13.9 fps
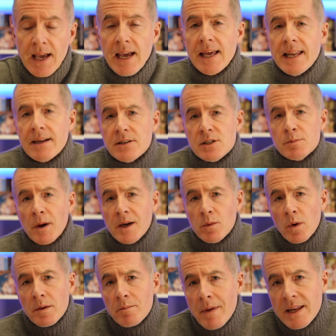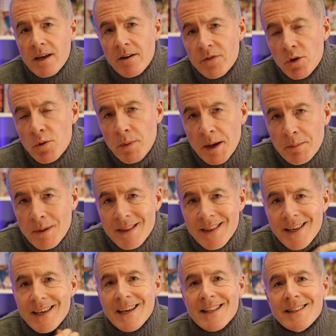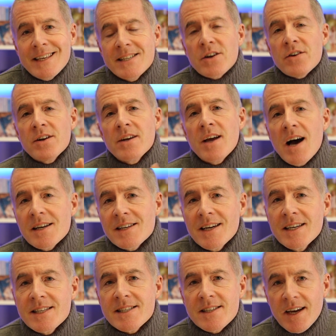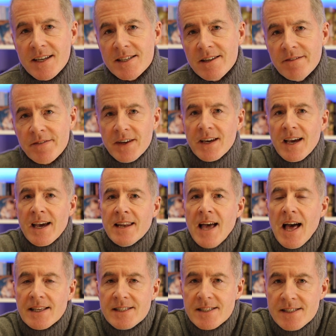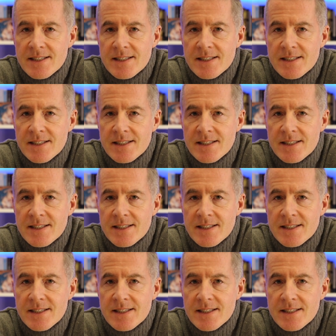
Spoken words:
Now, despite what many of you might be thinking, these are not scientific analysis.